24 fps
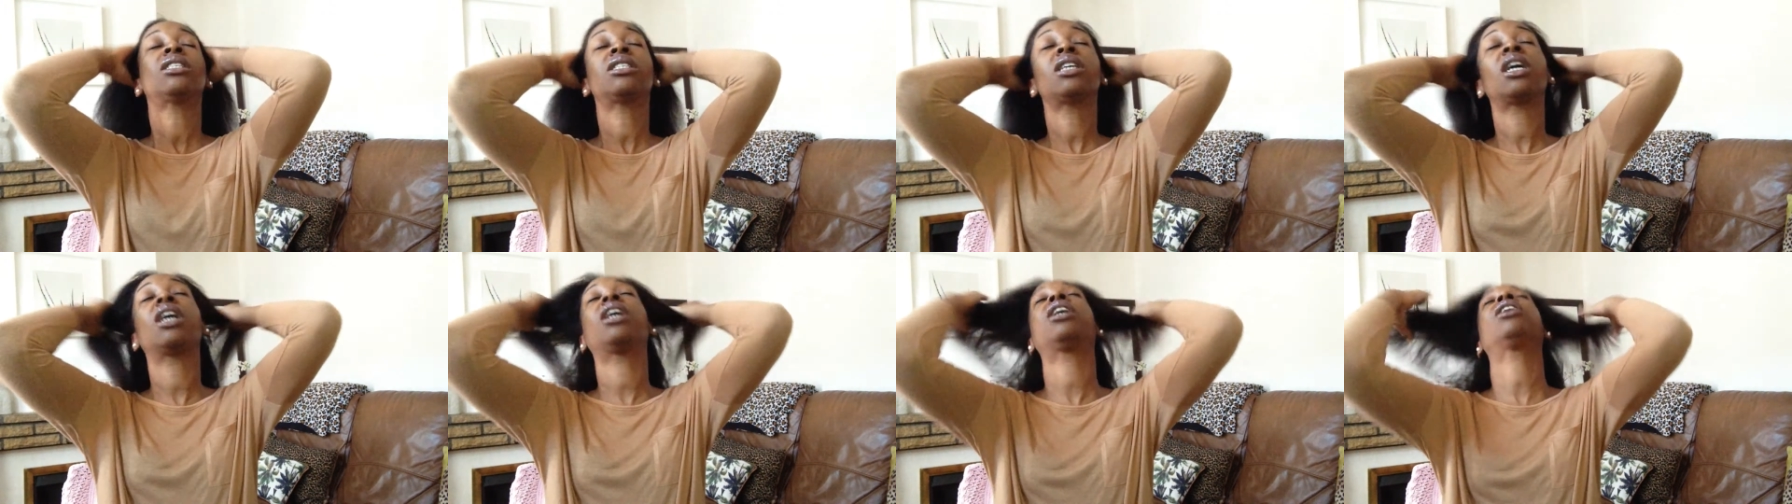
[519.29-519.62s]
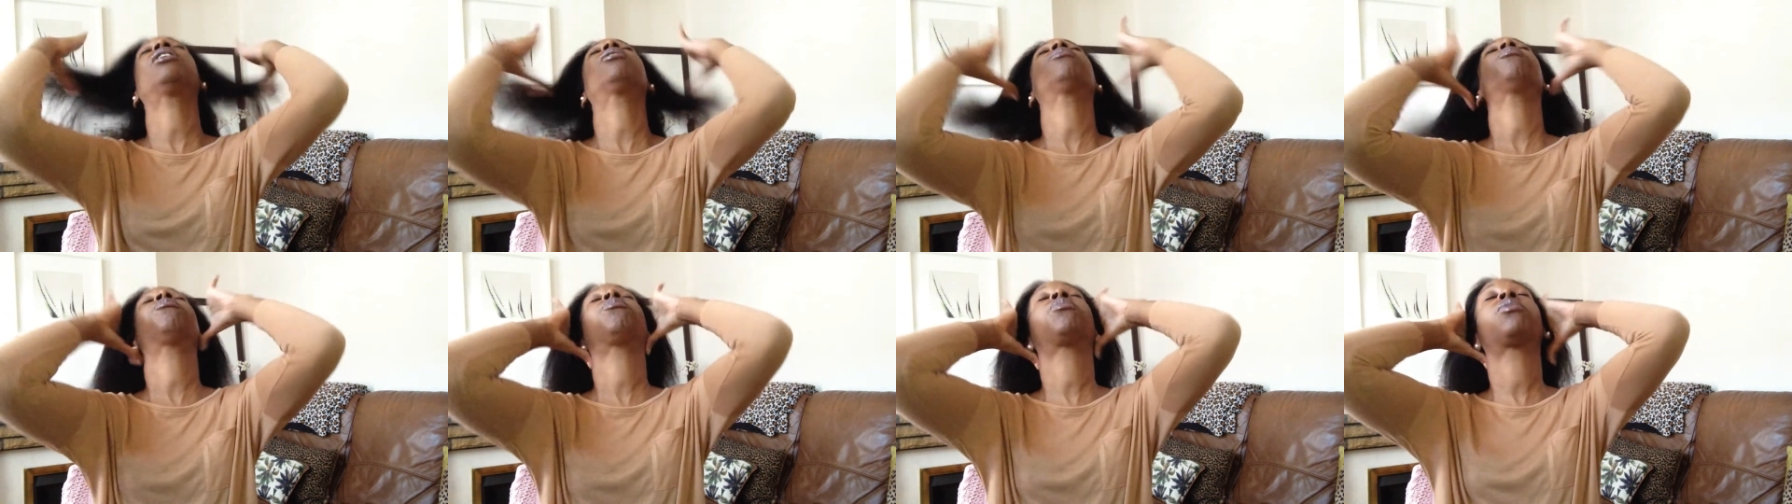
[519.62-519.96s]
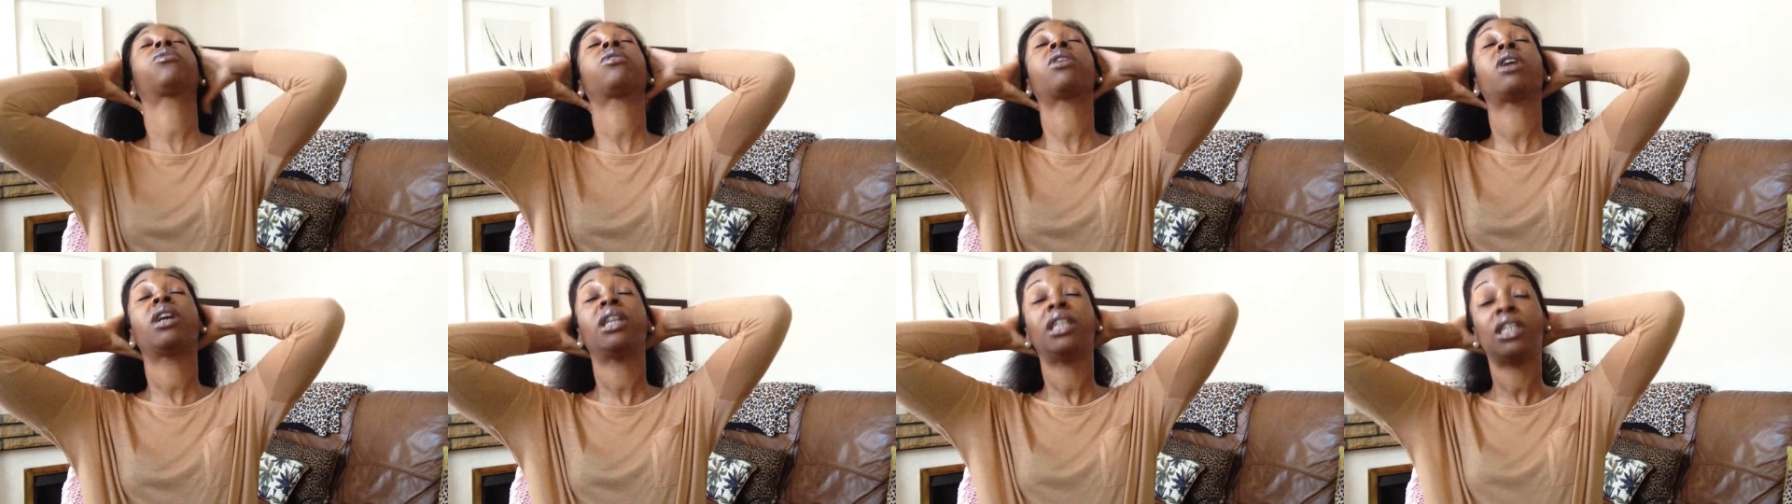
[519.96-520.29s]
so
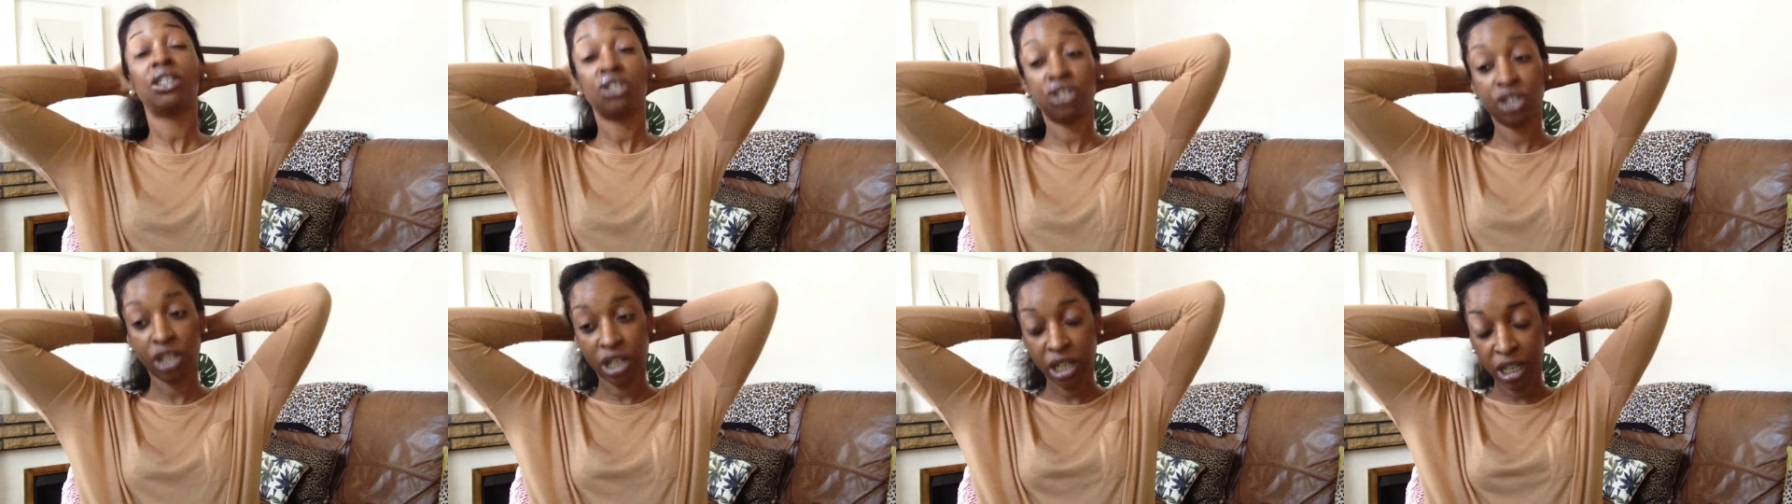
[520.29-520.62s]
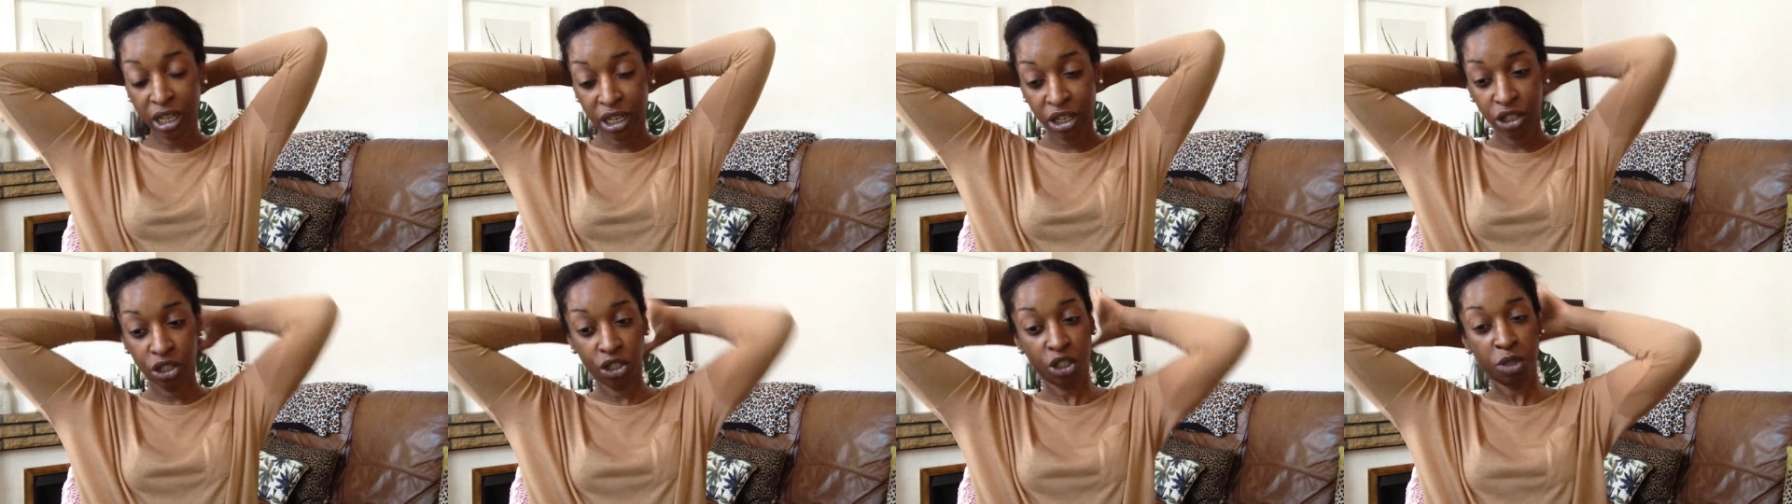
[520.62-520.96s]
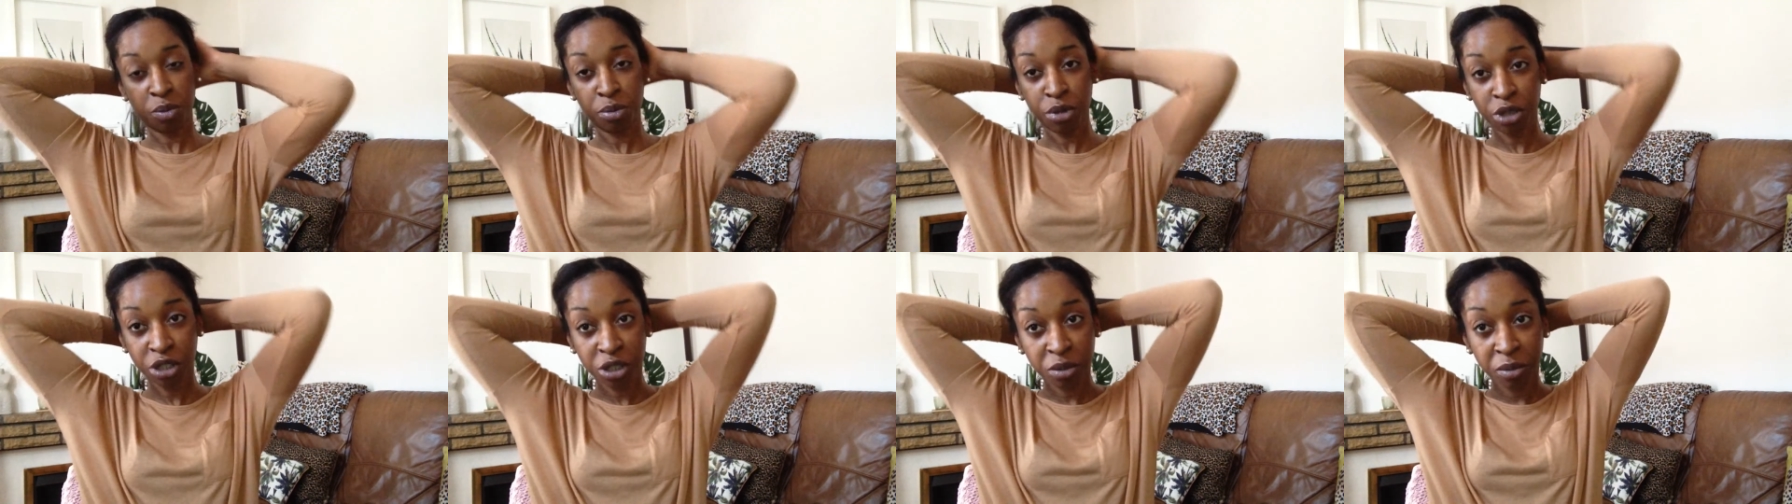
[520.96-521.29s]
I literally
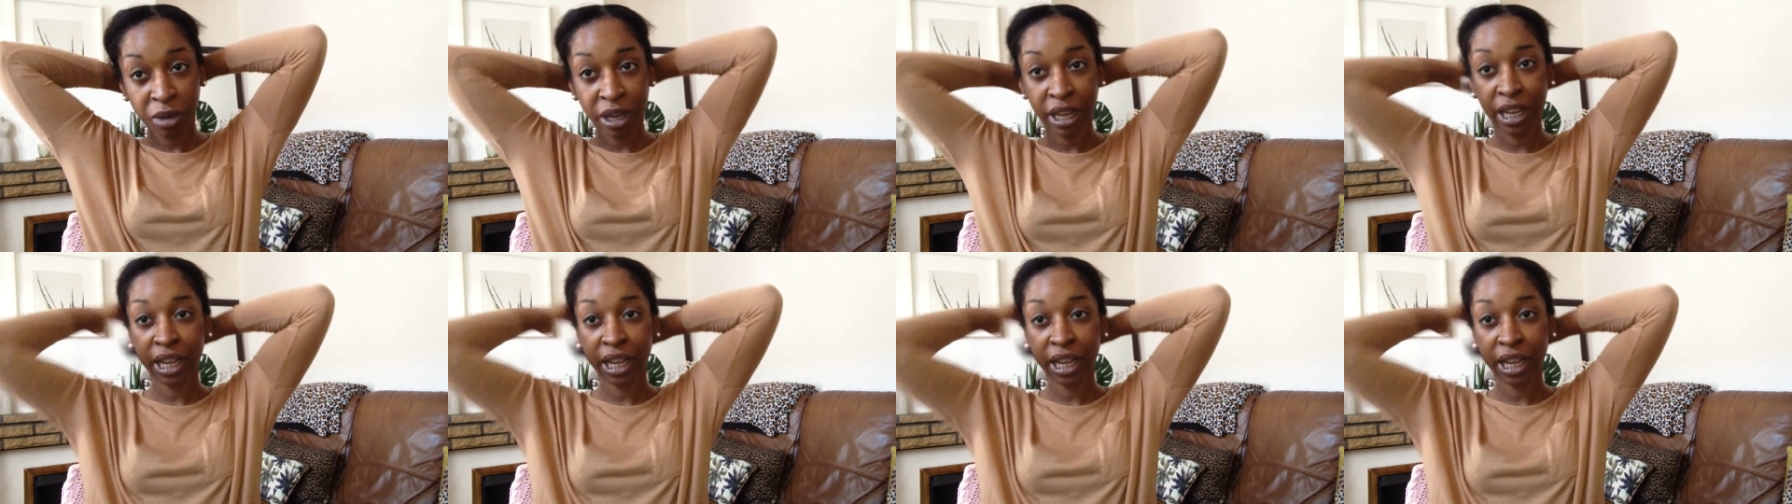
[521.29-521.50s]
just push my